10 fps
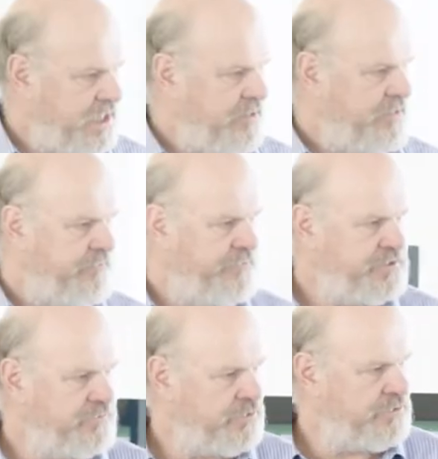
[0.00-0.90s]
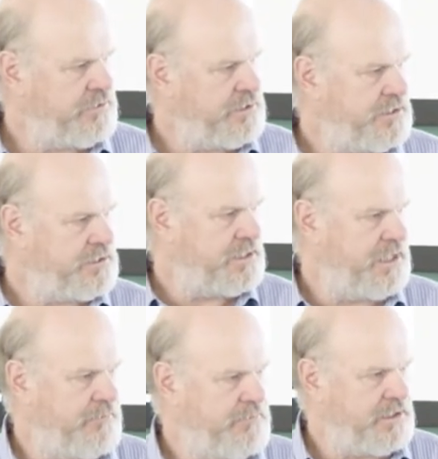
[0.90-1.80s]
outside of our own
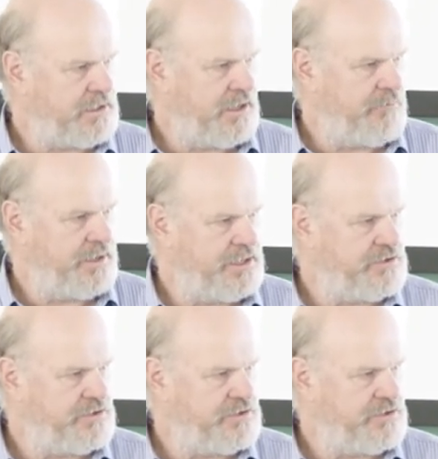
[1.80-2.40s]
comfort zone.